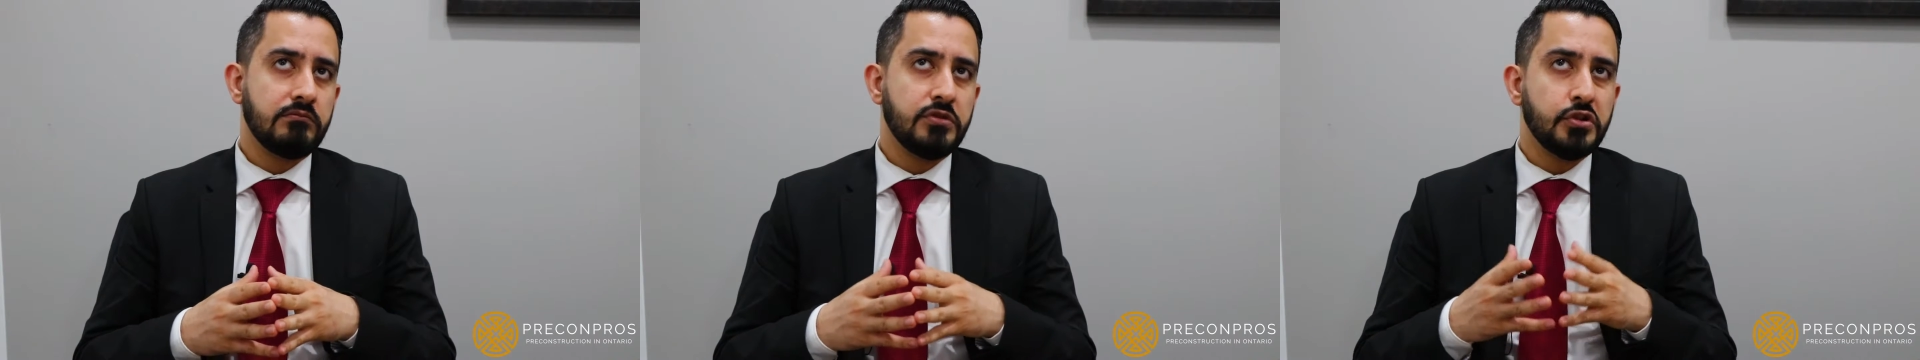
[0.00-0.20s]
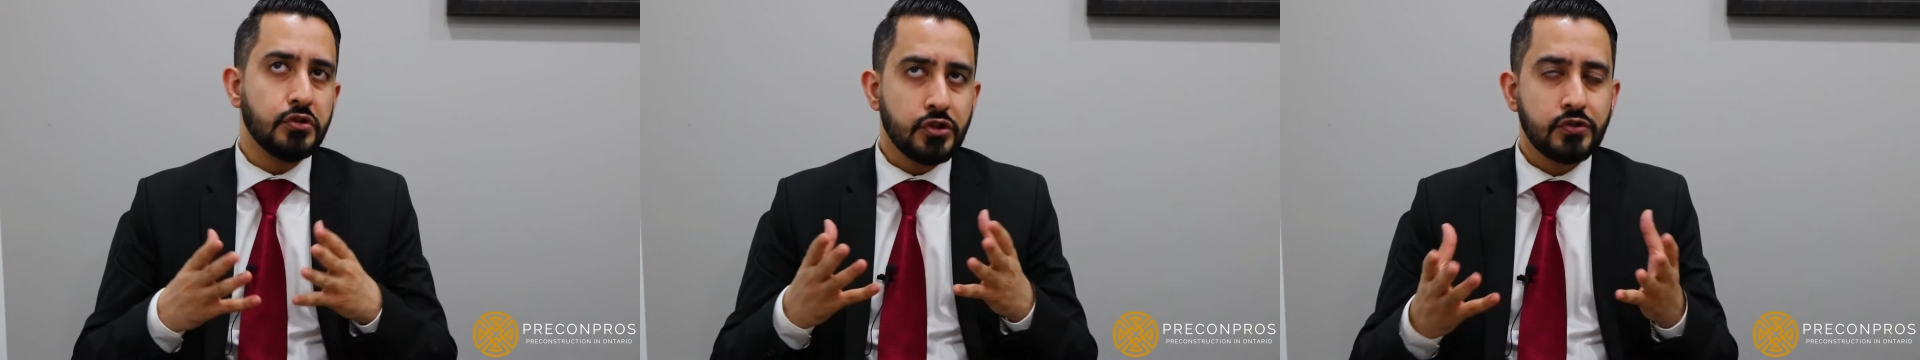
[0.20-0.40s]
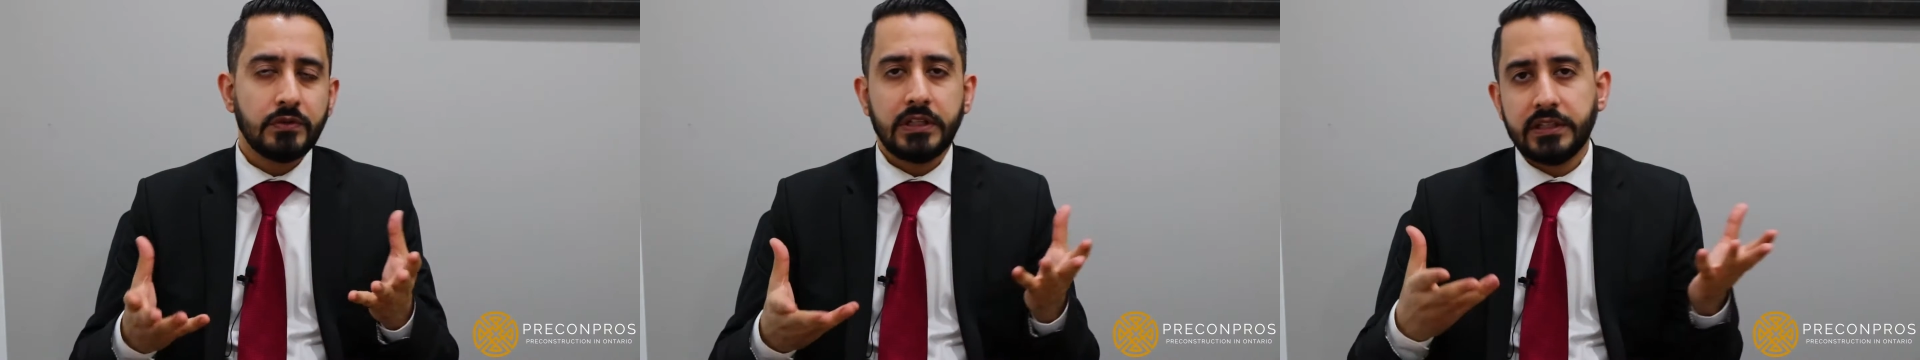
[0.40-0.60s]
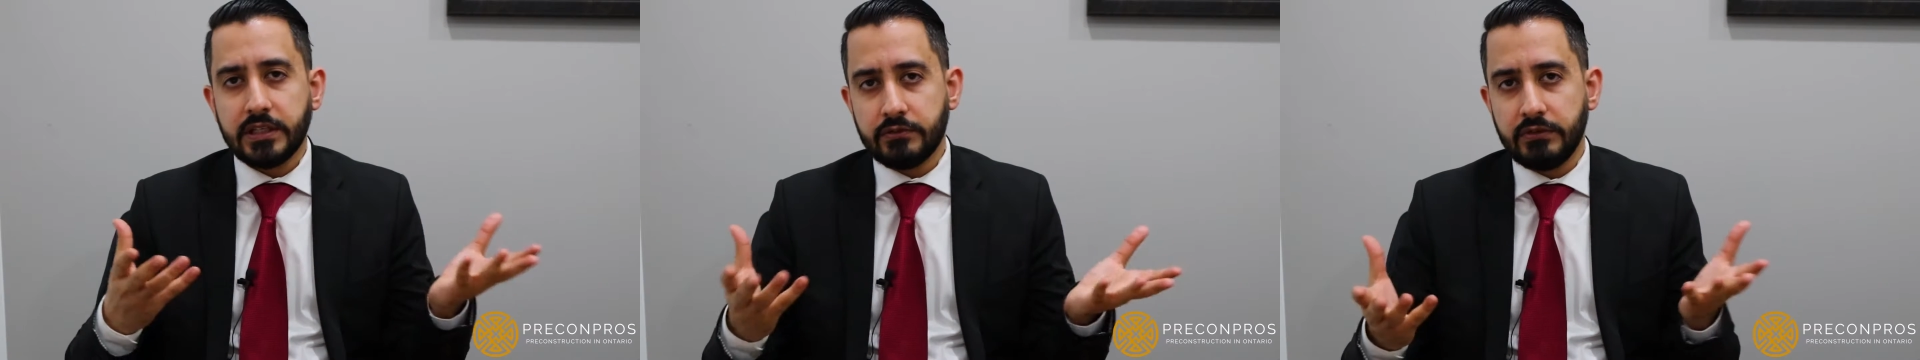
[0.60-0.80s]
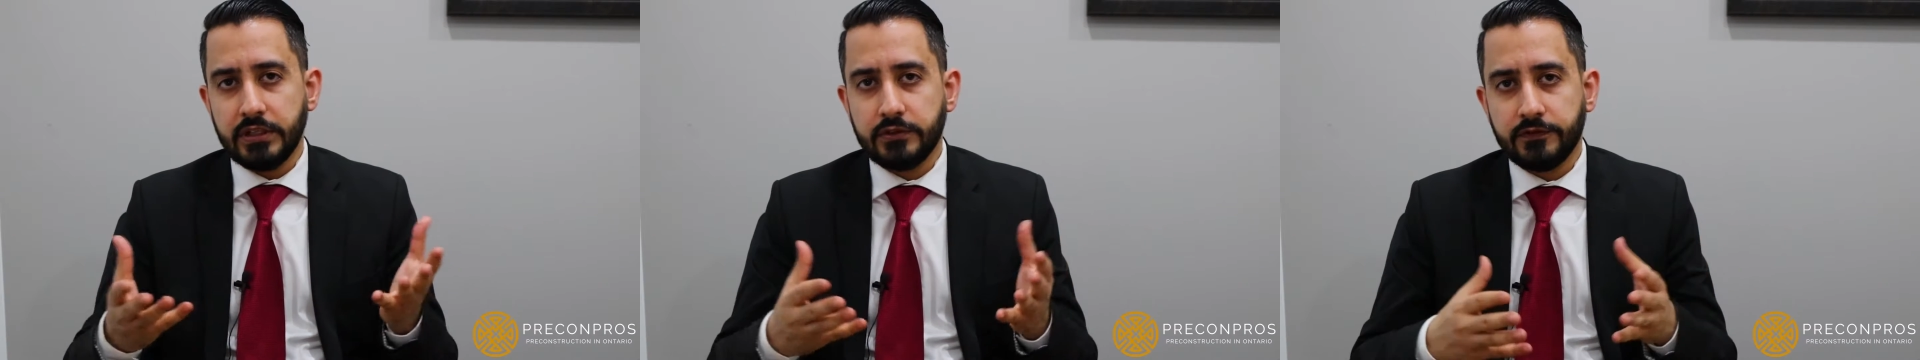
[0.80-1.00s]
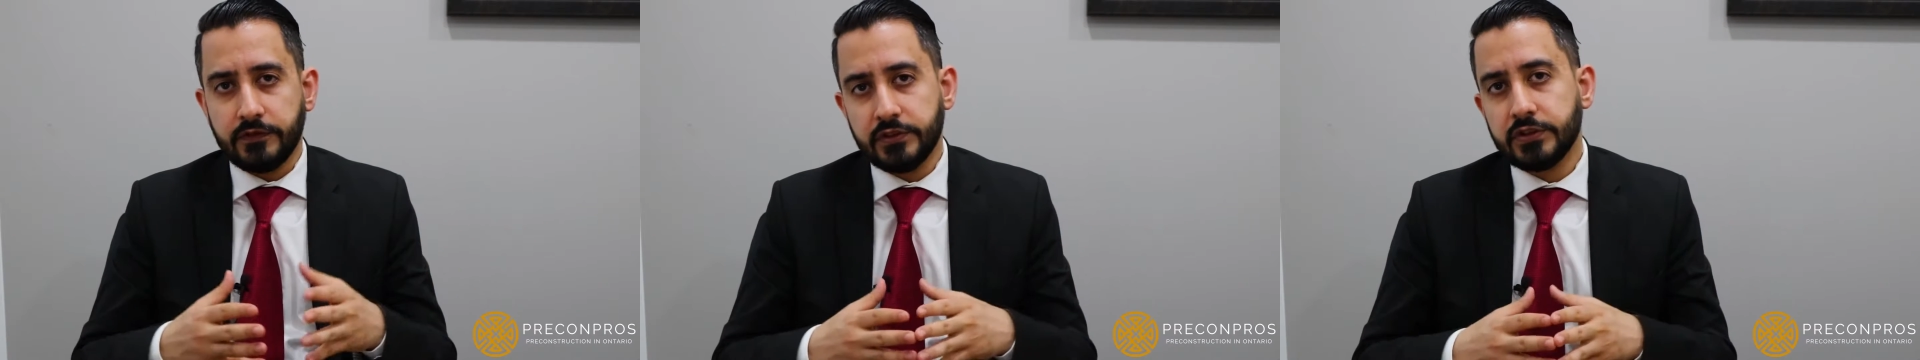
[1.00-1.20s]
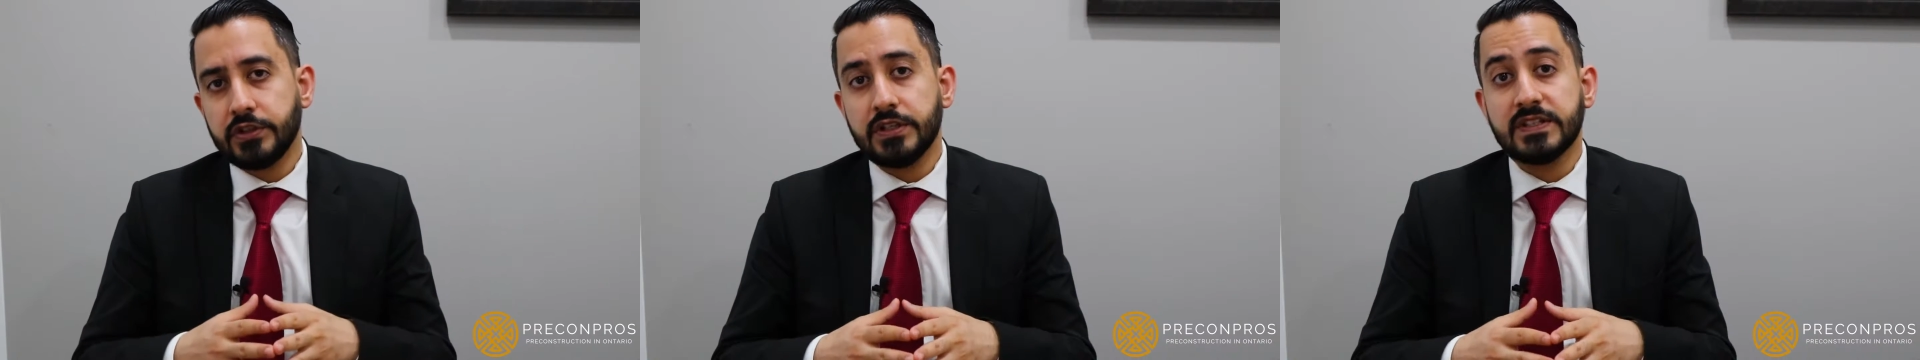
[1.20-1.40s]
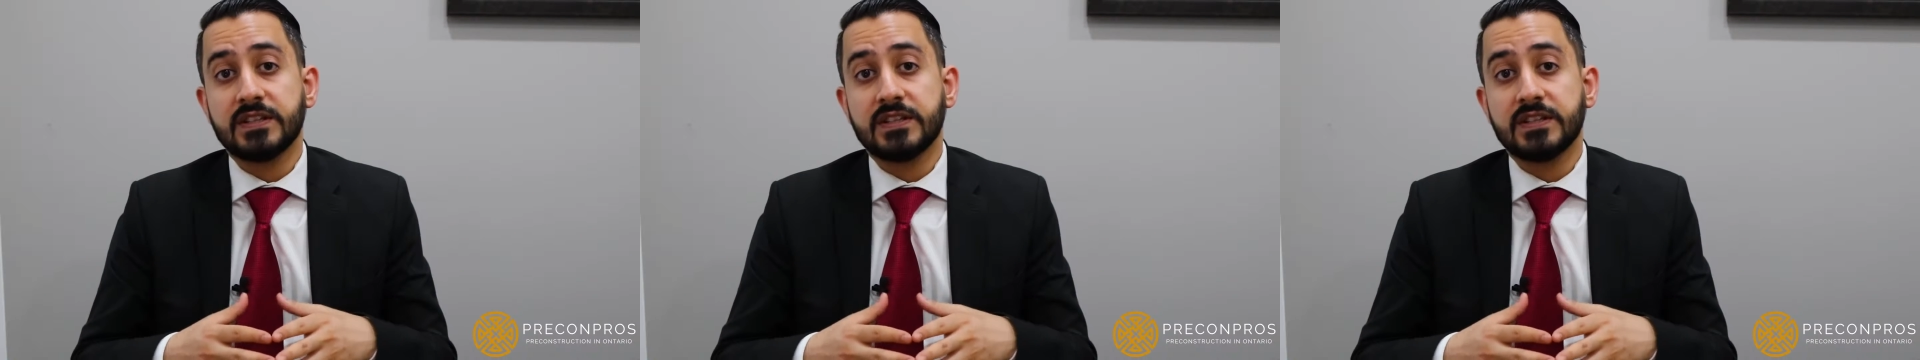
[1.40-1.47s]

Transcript: Usually the rate of return